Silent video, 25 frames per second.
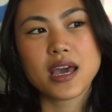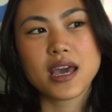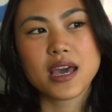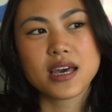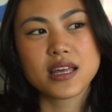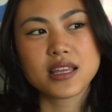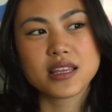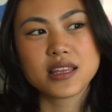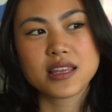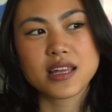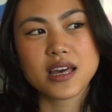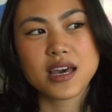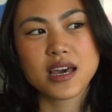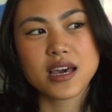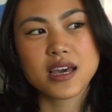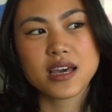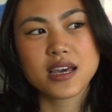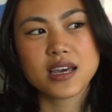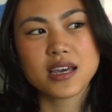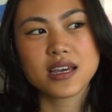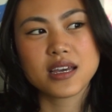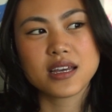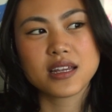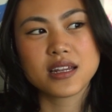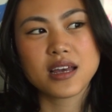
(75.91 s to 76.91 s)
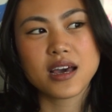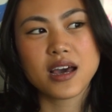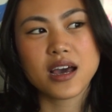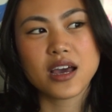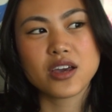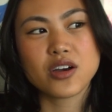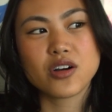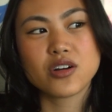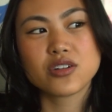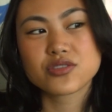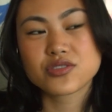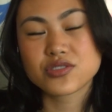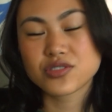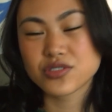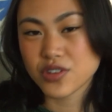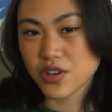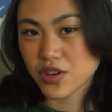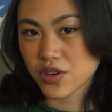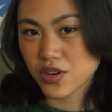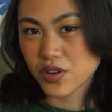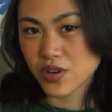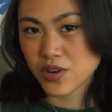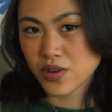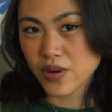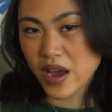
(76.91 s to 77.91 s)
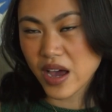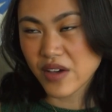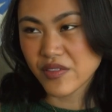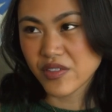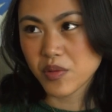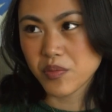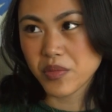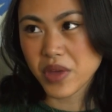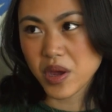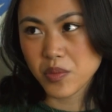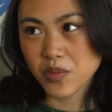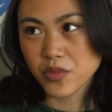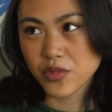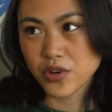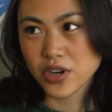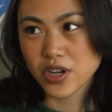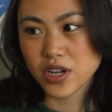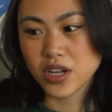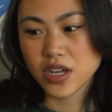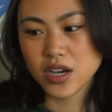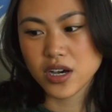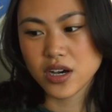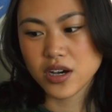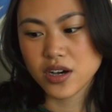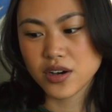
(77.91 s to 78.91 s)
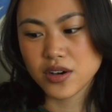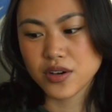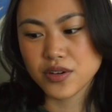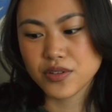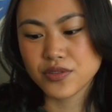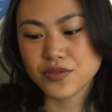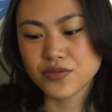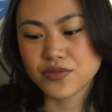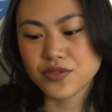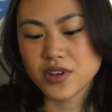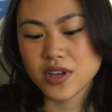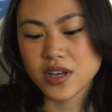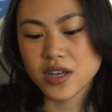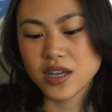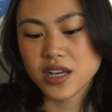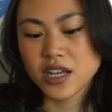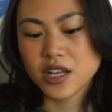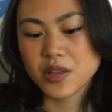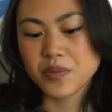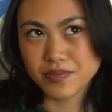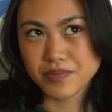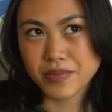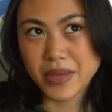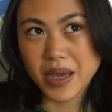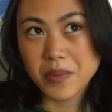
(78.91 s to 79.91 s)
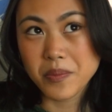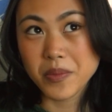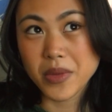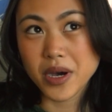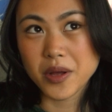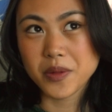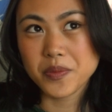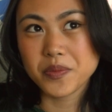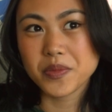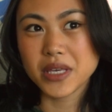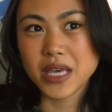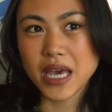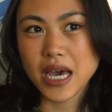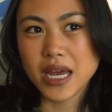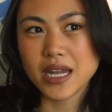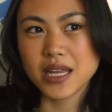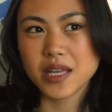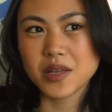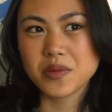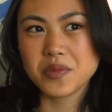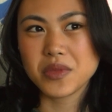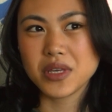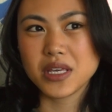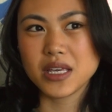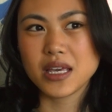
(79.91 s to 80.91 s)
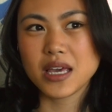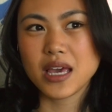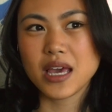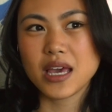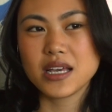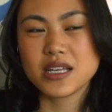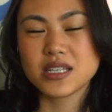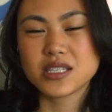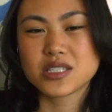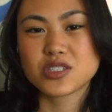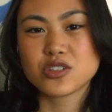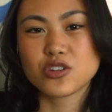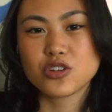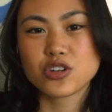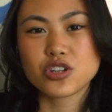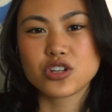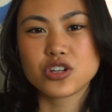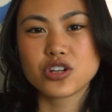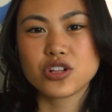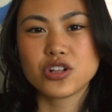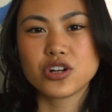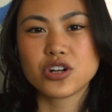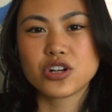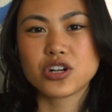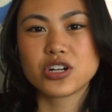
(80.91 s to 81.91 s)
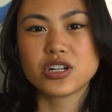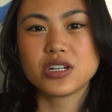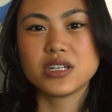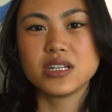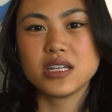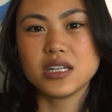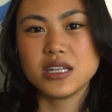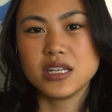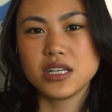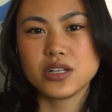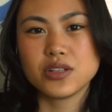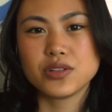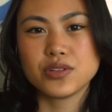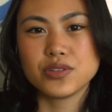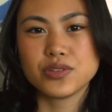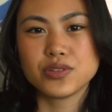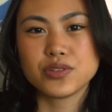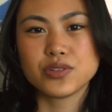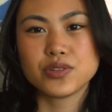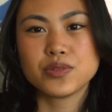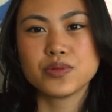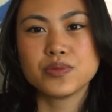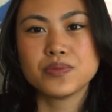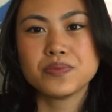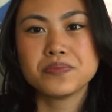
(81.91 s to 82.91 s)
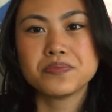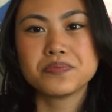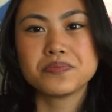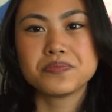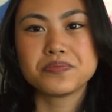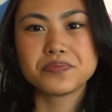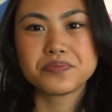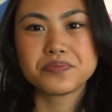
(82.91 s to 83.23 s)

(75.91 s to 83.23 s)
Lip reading: and then I also have a memory of my mom getting me a circular knitting loom